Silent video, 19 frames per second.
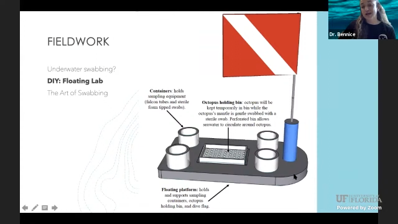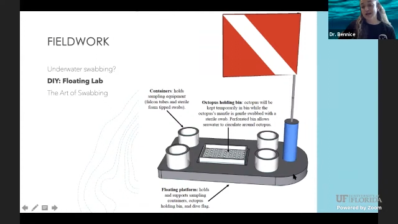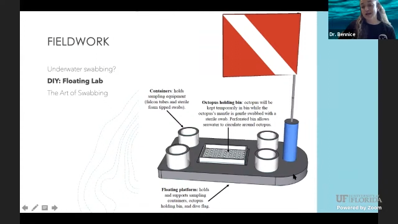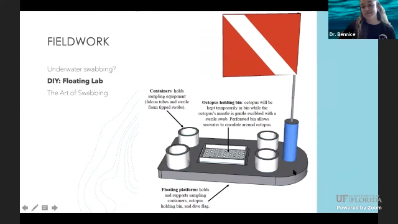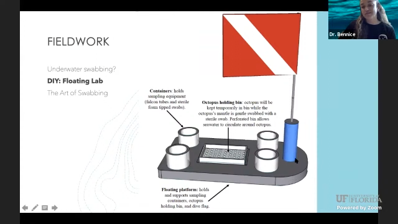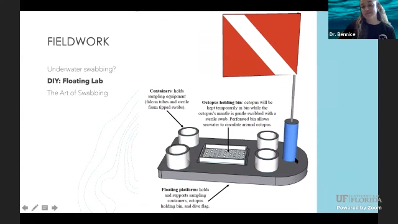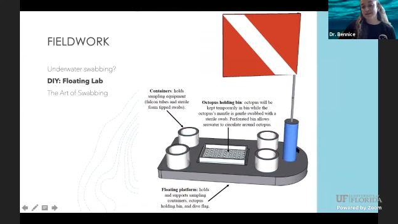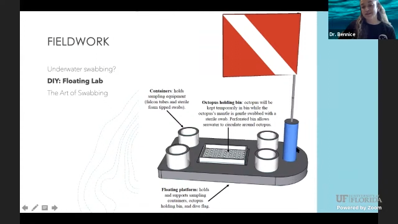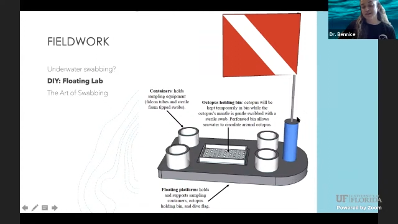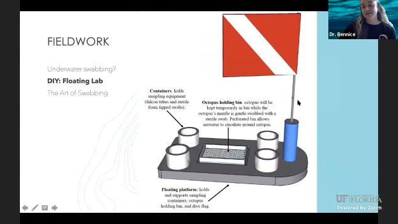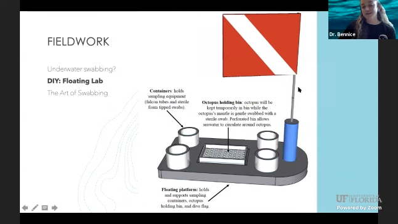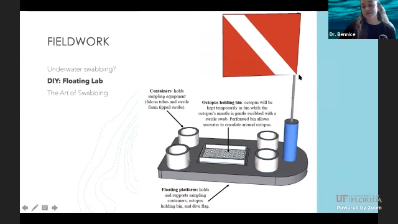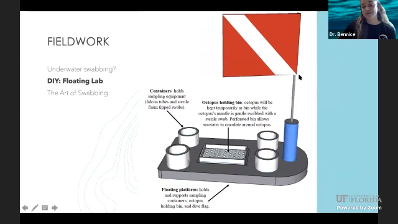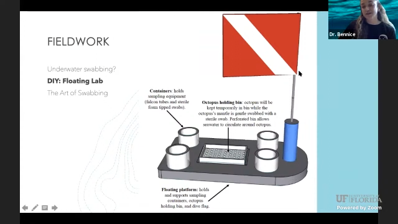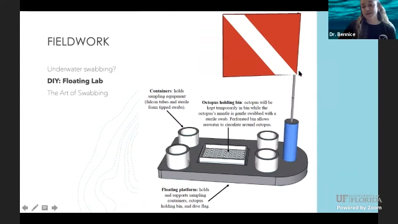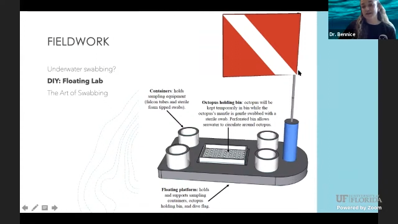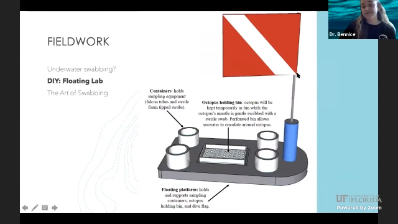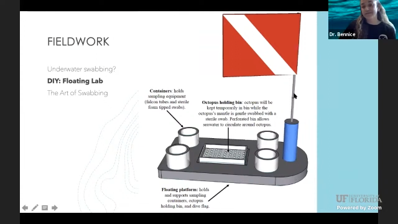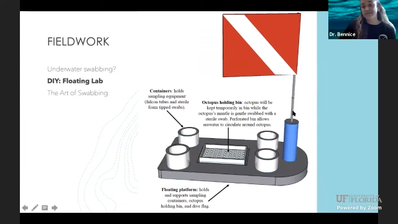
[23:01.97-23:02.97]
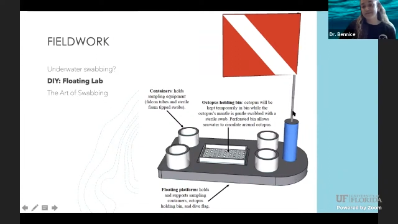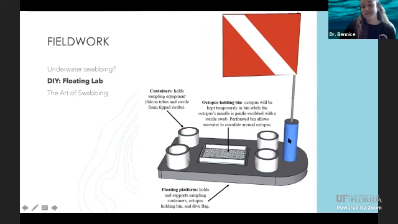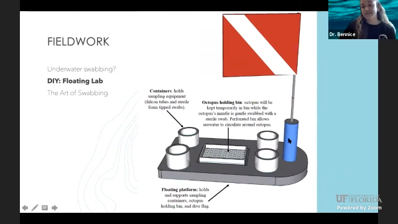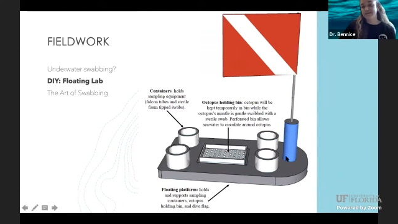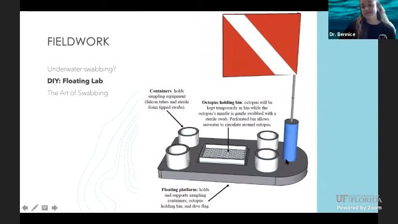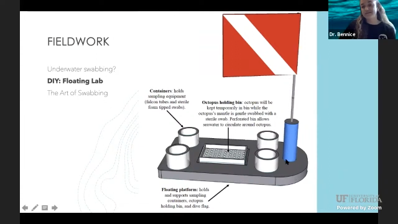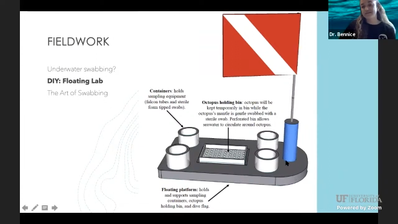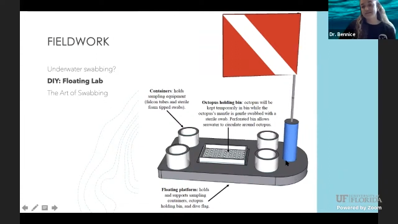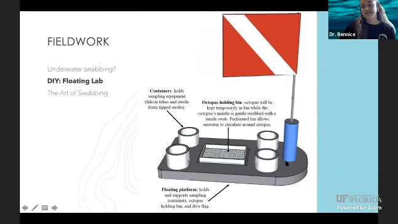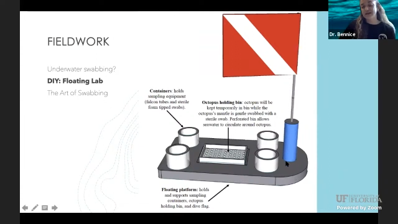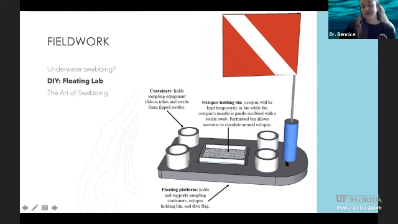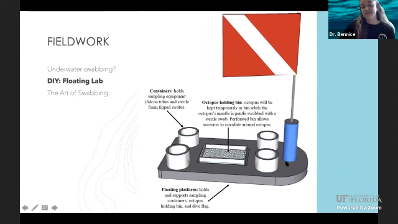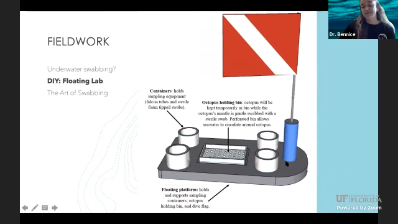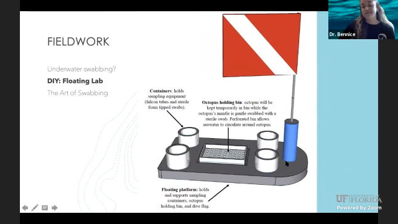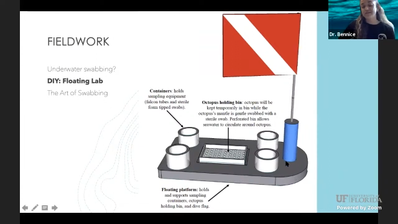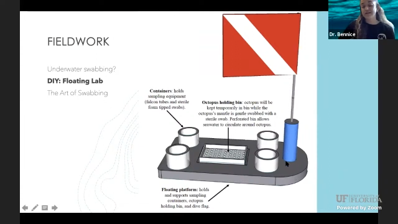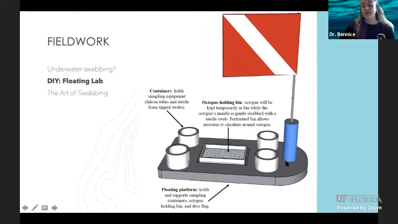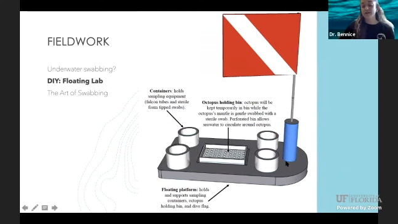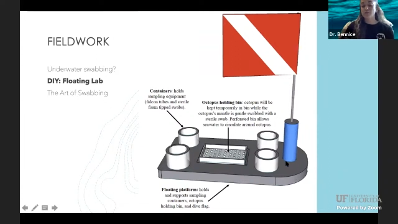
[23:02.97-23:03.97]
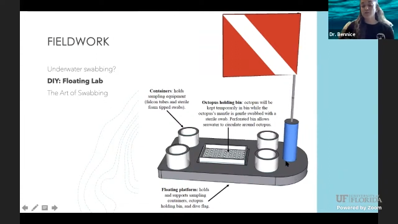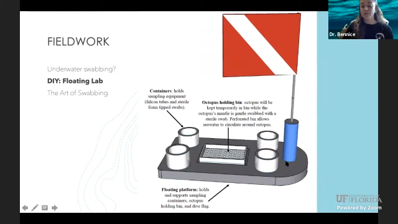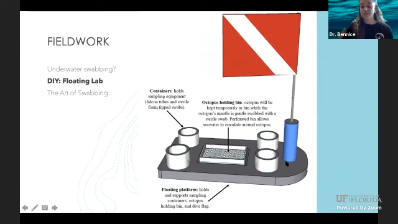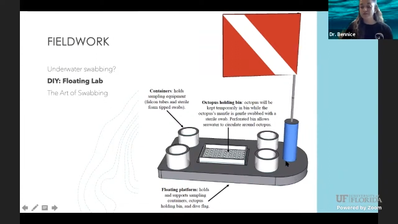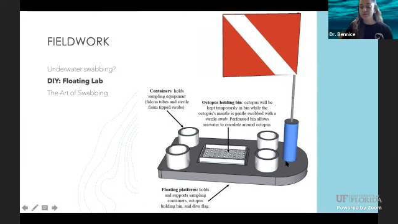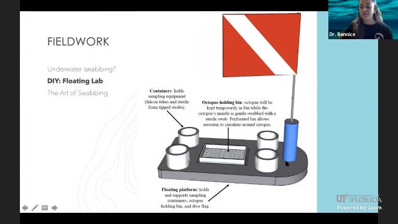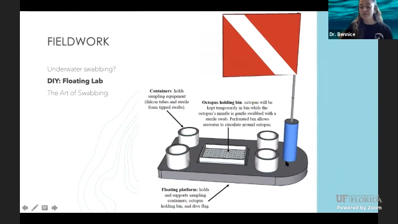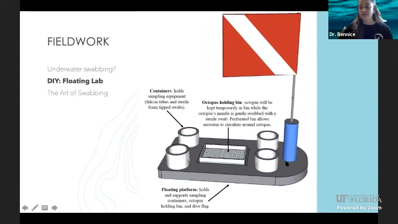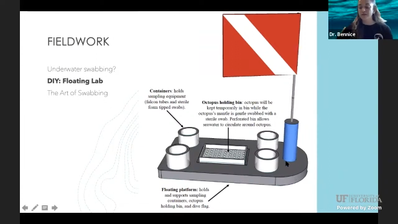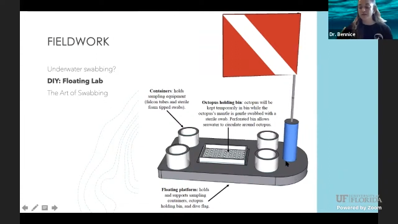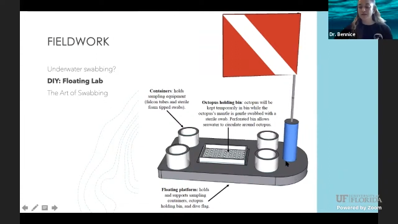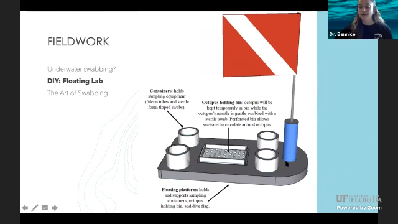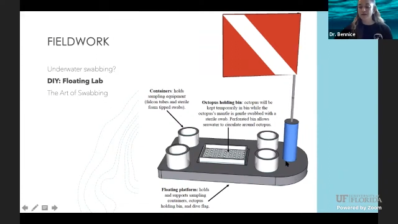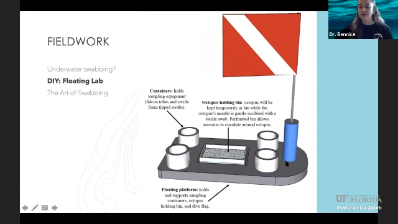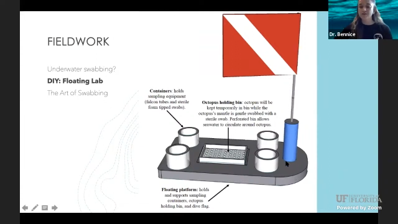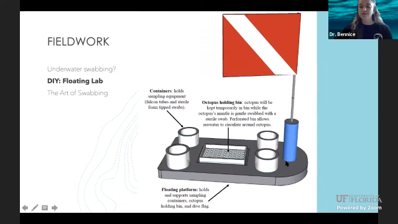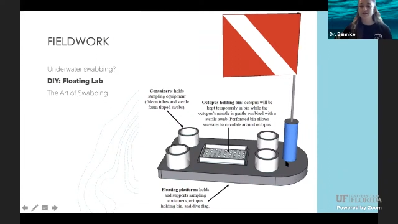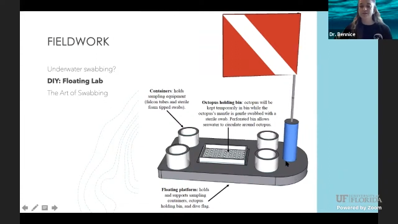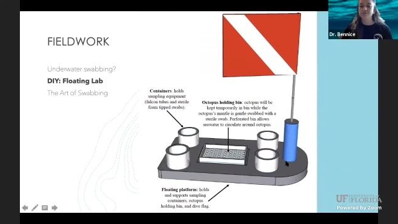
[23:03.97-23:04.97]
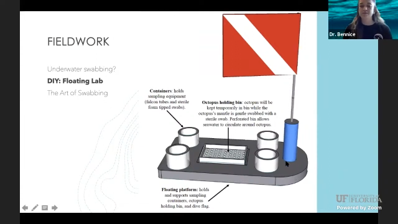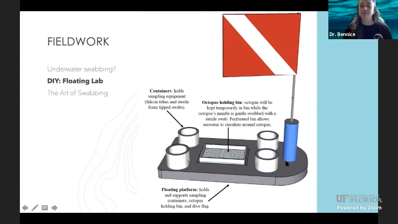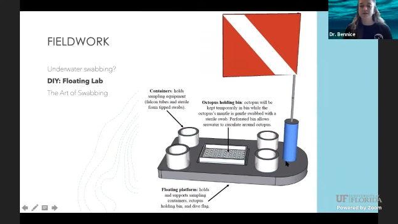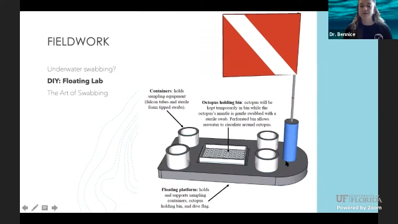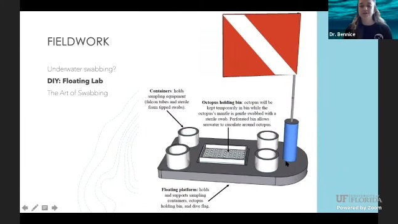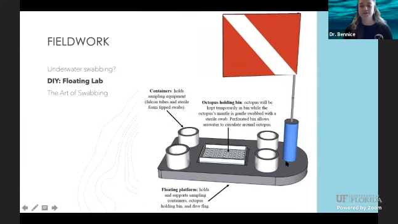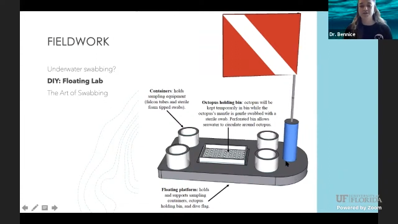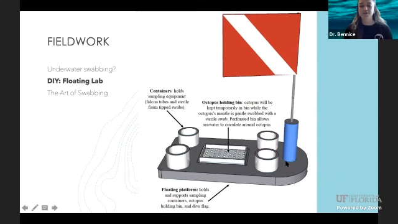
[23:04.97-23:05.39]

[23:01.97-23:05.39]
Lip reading: (no speaker visible)